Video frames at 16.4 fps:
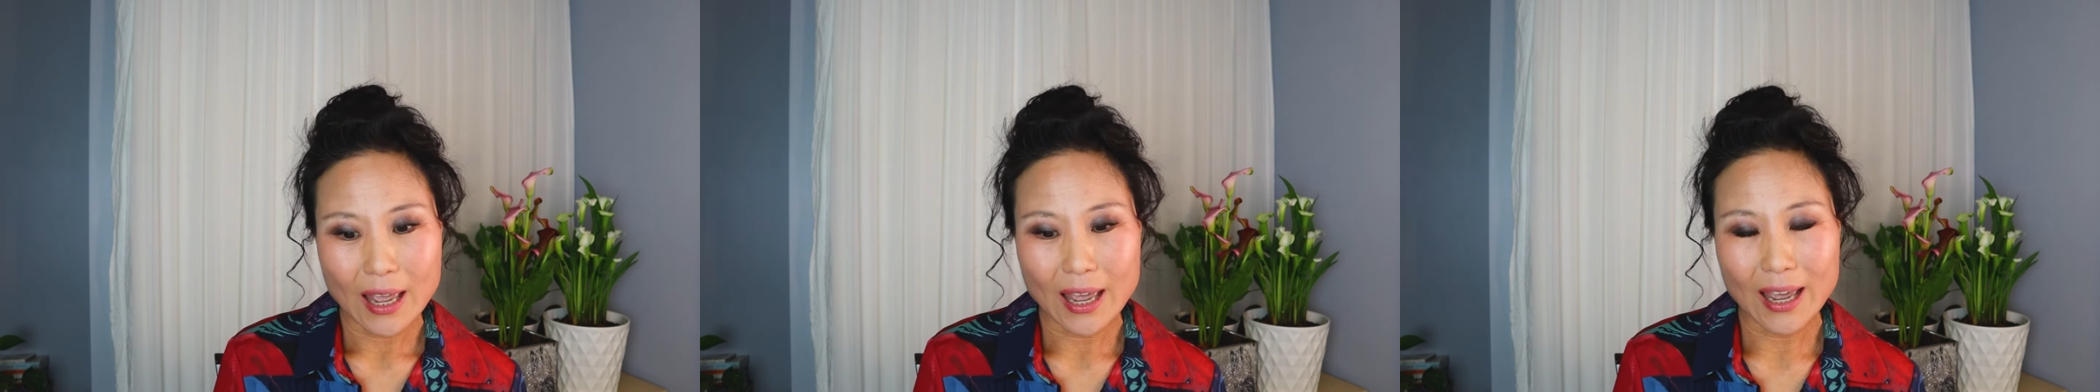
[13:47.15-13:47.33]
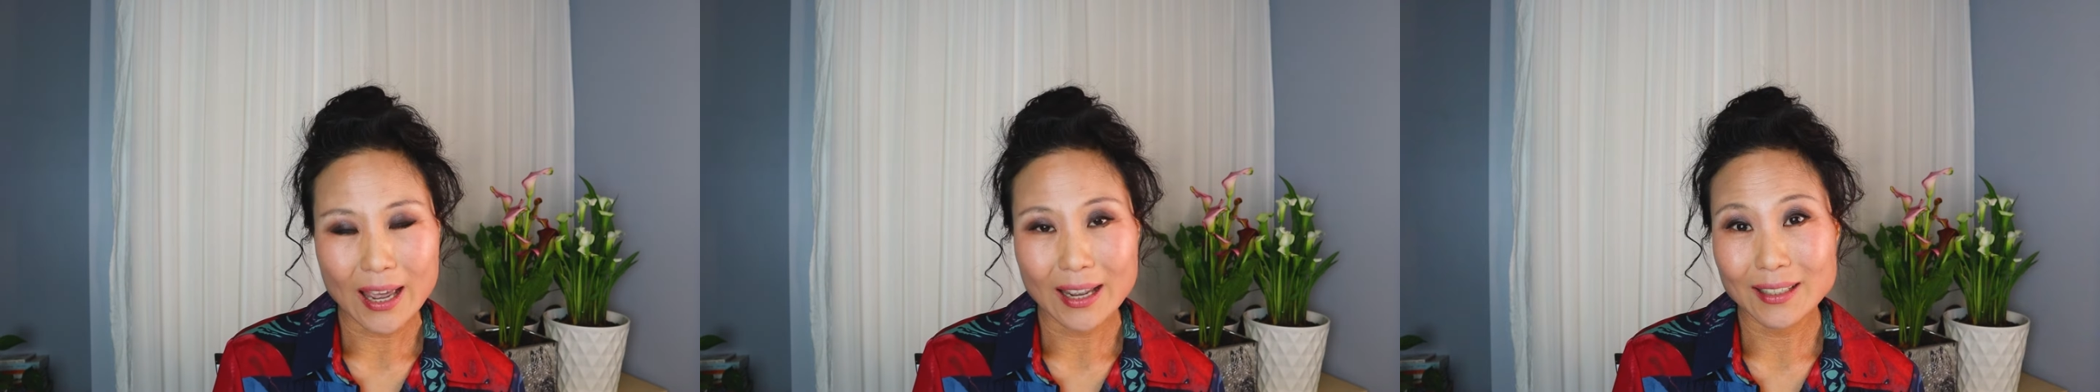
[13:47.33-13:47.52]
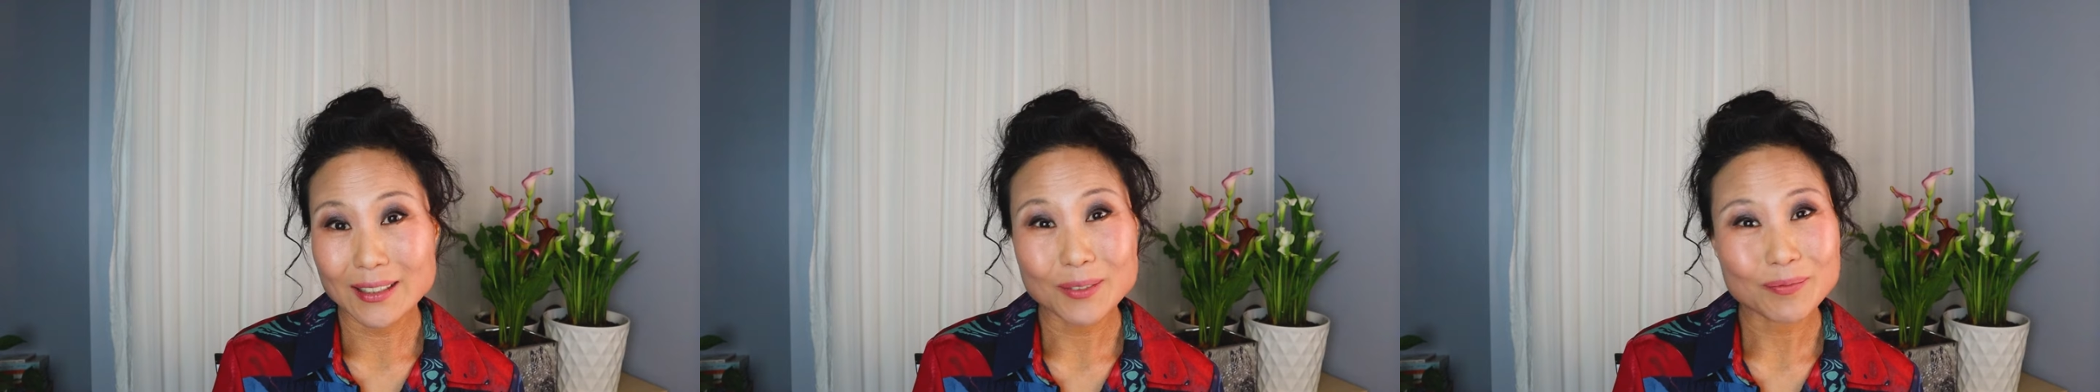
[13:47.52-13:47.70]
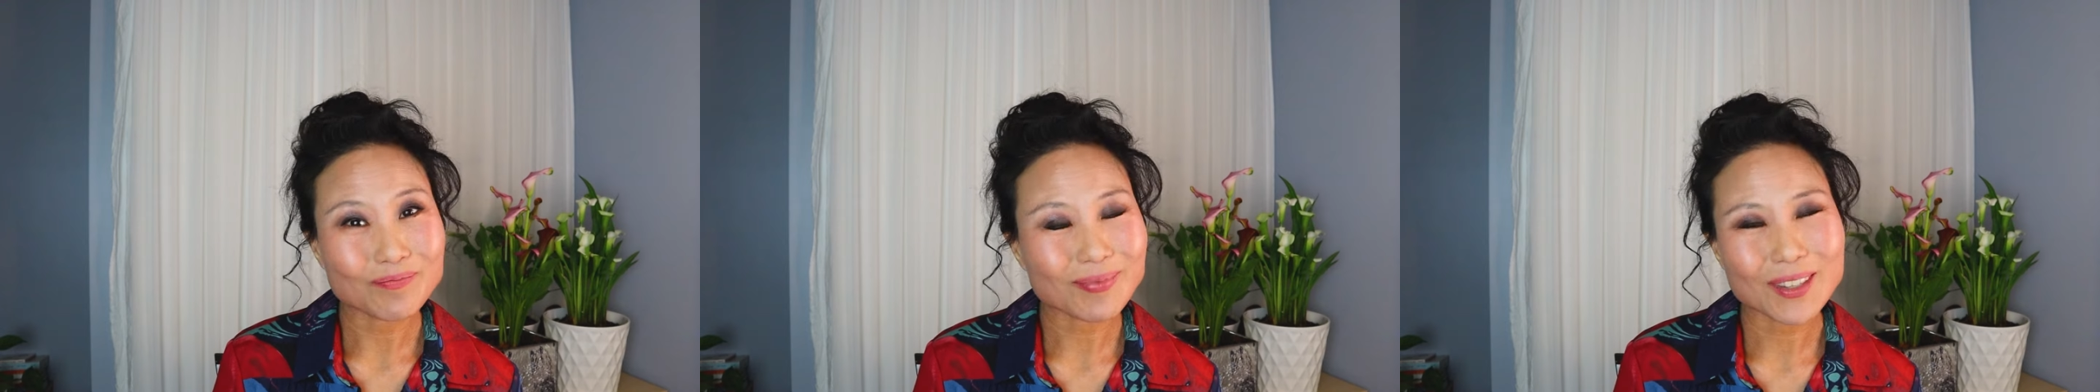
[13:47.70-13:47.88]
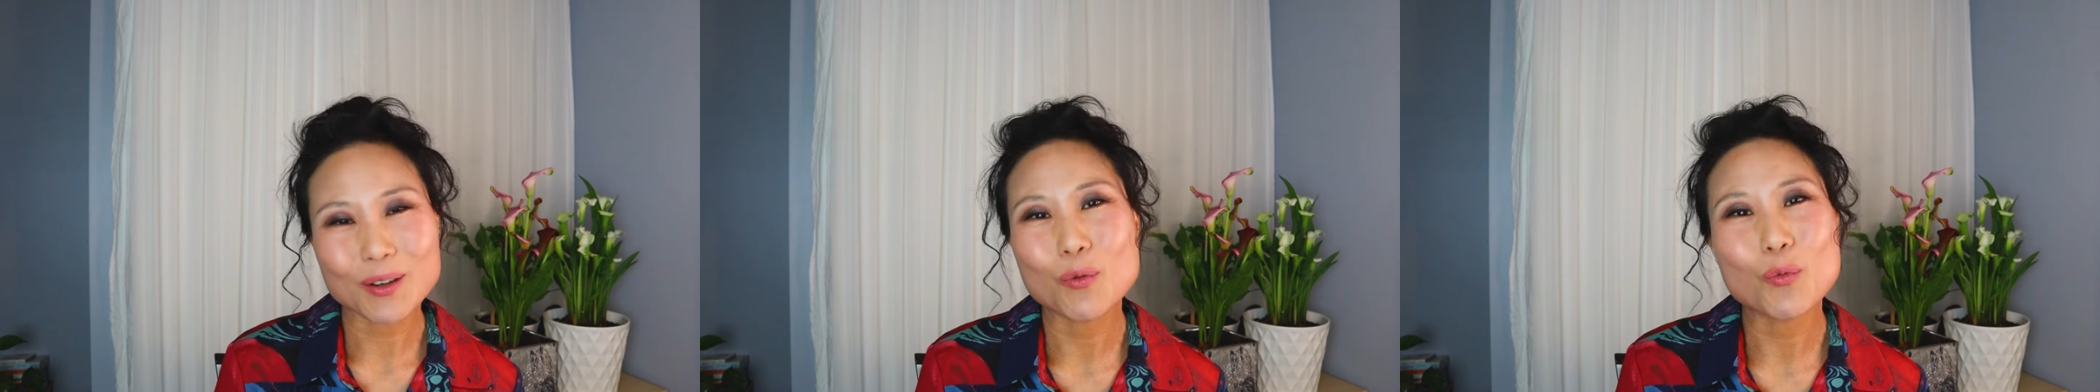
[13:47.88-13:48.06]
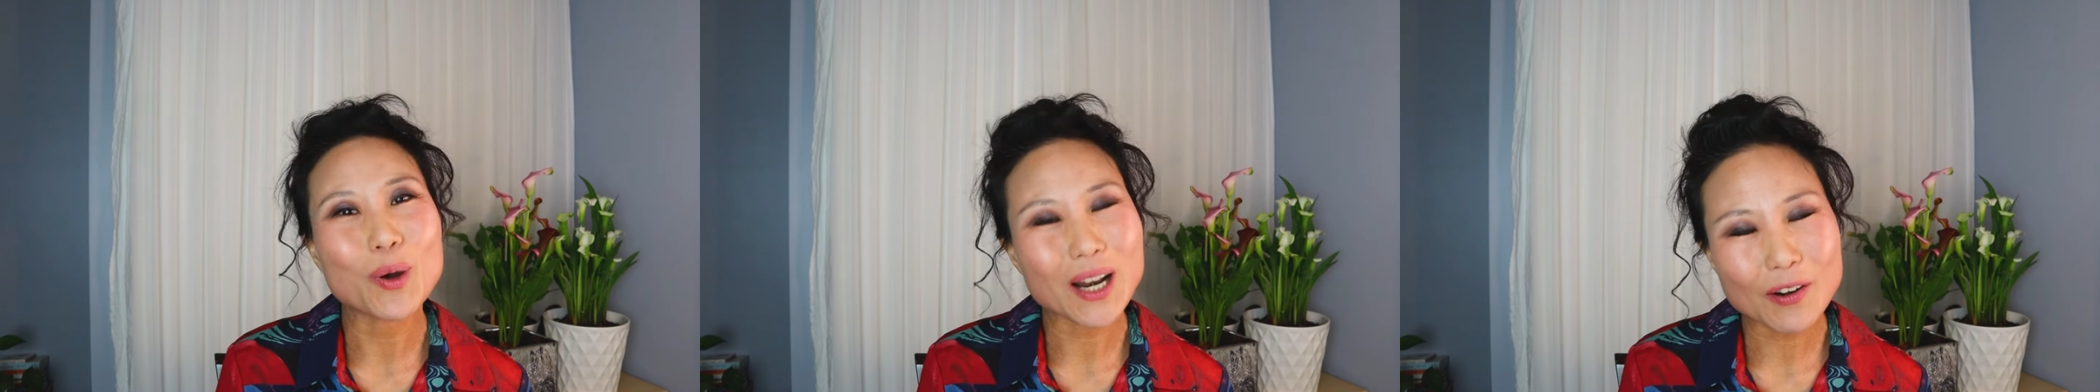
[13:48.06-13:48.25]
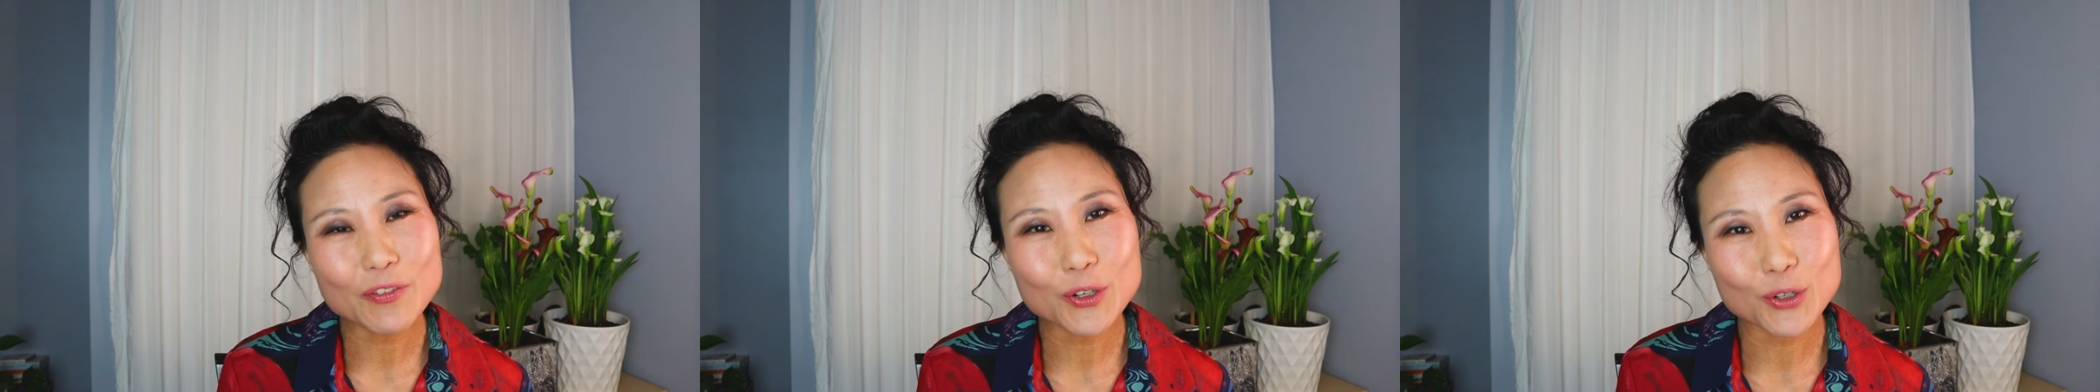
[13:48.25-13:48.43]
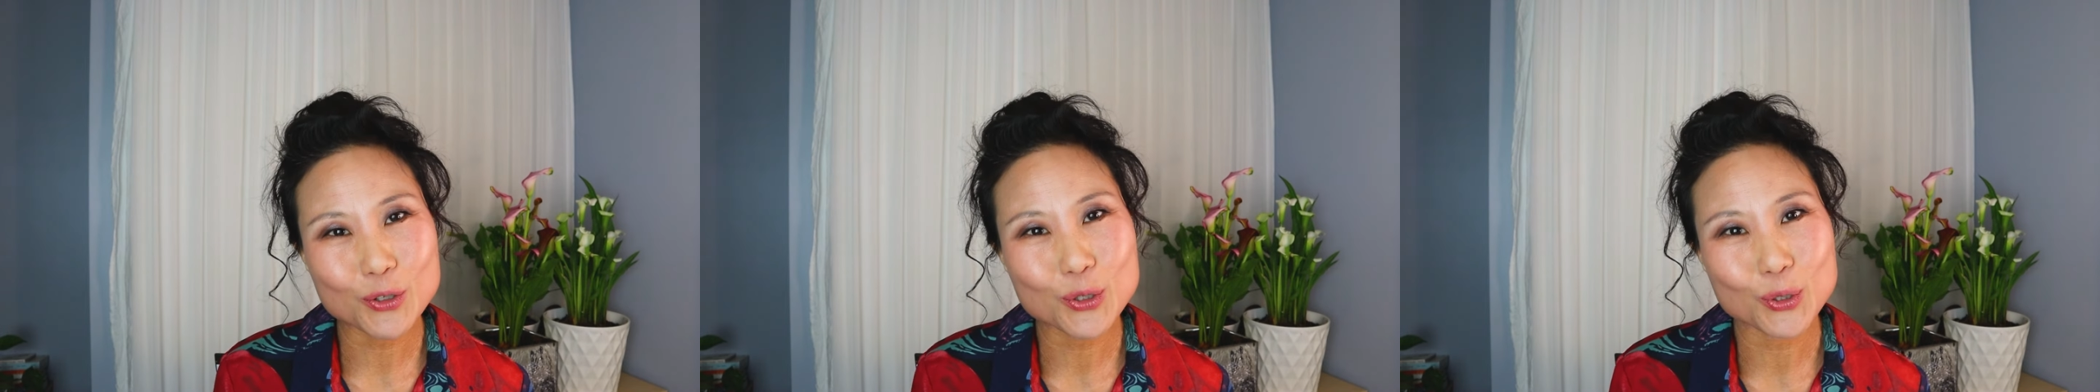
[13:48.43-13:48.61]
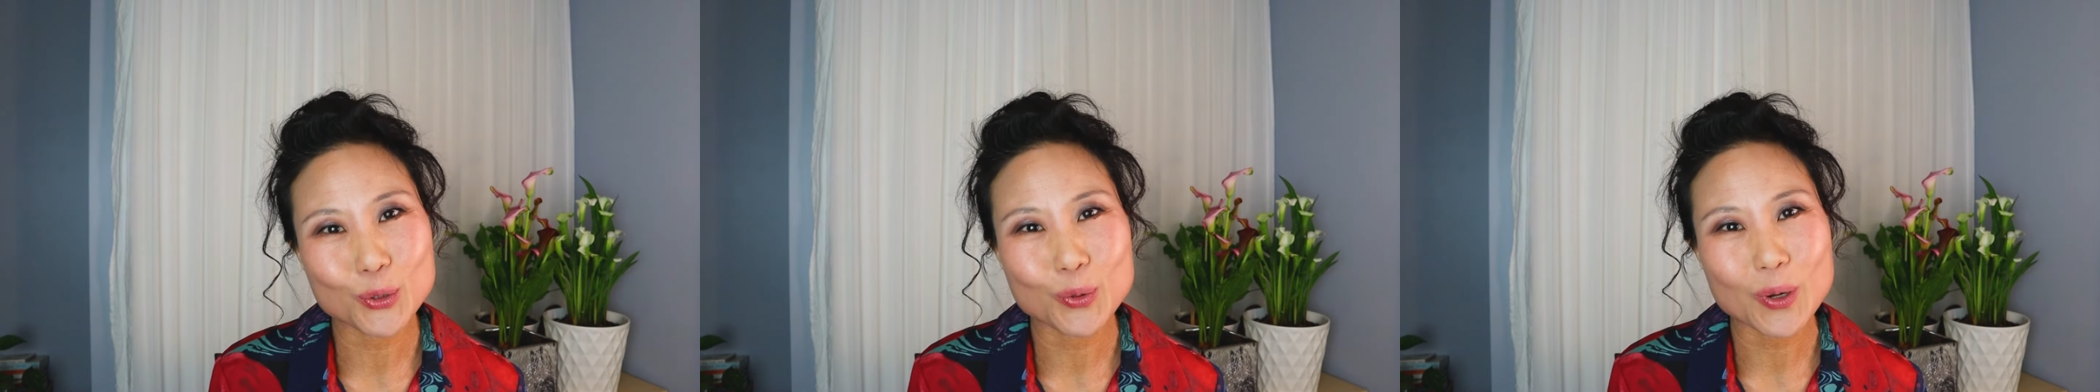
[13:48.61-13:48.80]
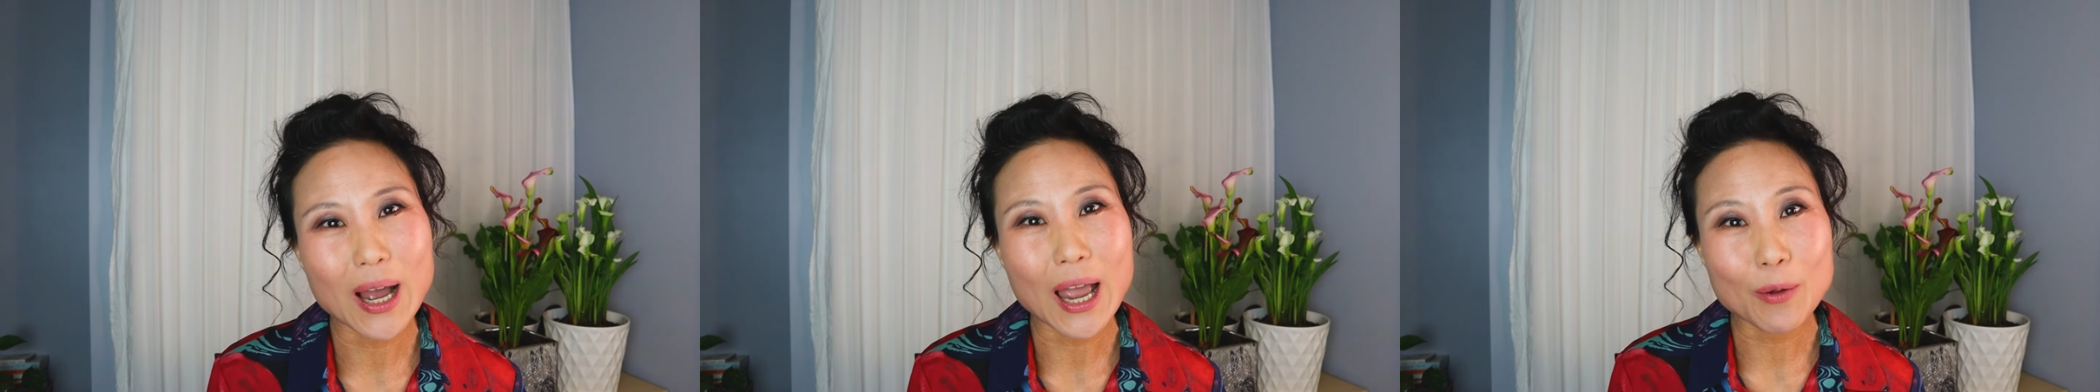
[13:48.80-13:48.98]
And whatever you do,